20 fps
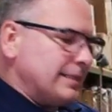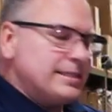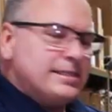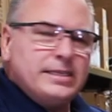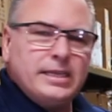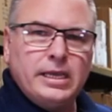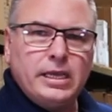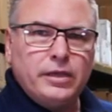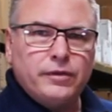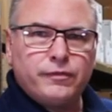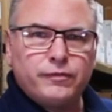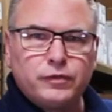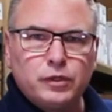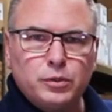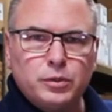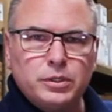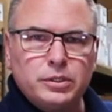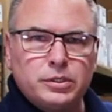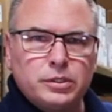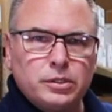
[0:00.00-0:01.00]
Z
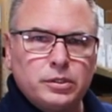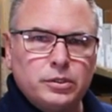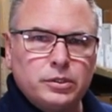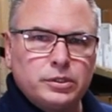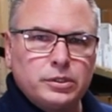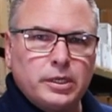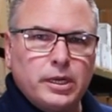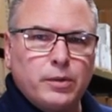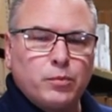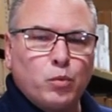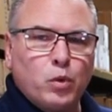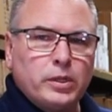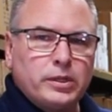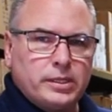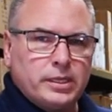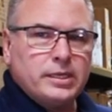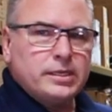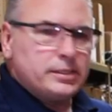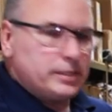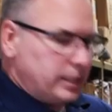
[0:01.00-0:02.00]
fluid solution, and what
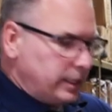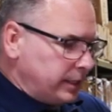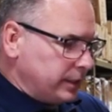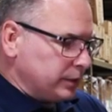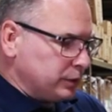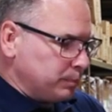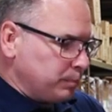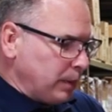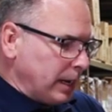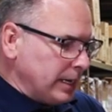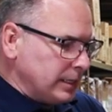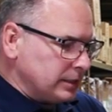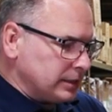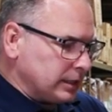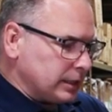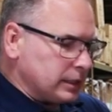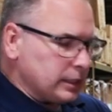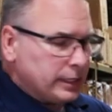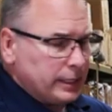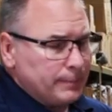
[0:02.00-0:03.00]
this is
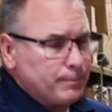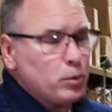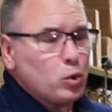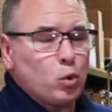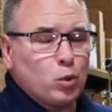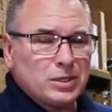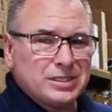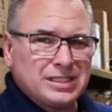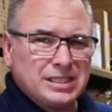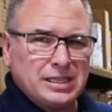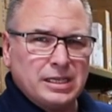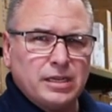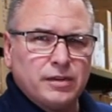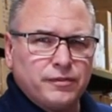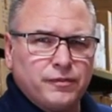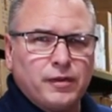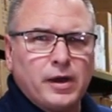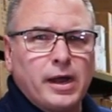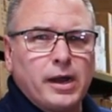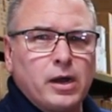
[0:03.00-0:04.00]
basically, or
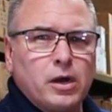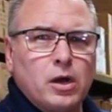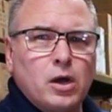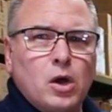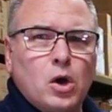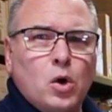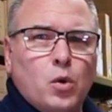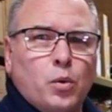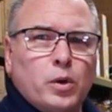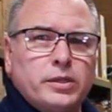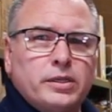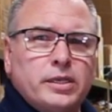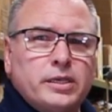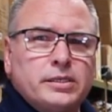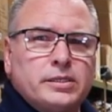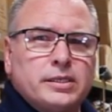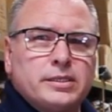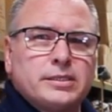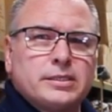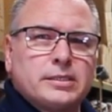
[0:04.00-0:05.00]
solidifier, what
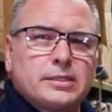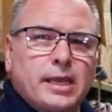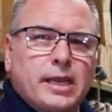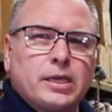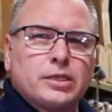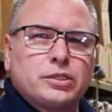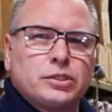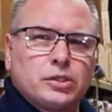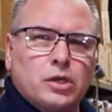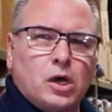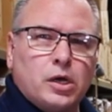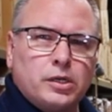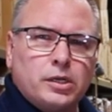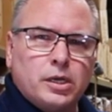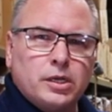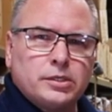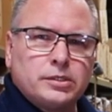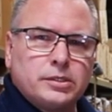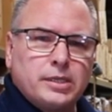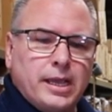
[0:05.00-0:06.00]
this is, it's like a
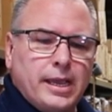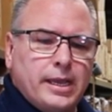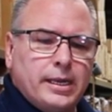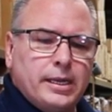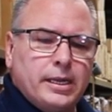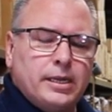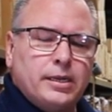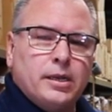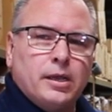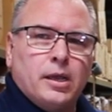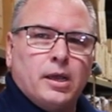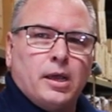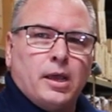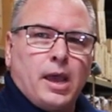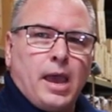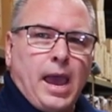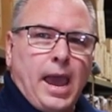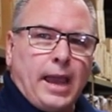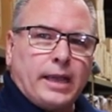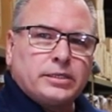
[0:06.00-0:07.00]
sawdust, and it
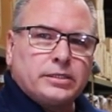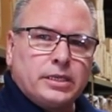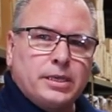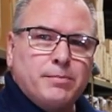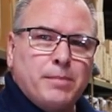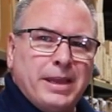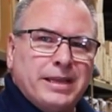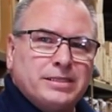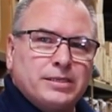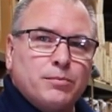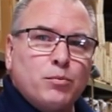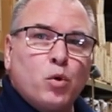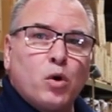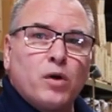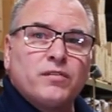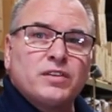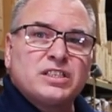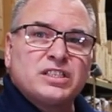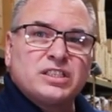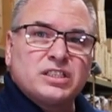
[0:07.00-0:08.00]
actually makes it
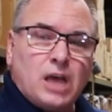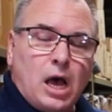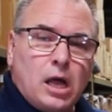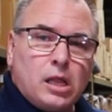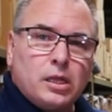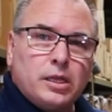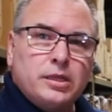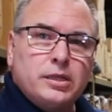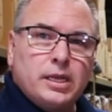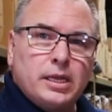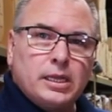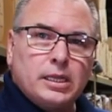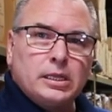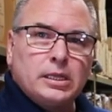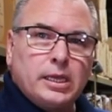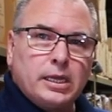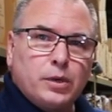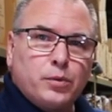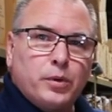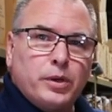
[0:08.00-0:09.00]
more of a solid than a
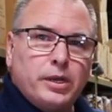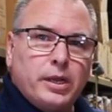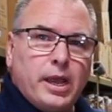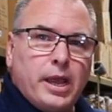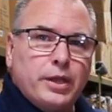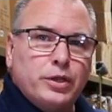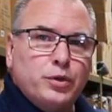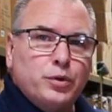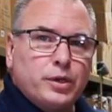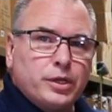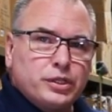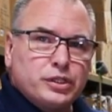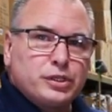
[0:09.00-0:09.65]
liquid, and you can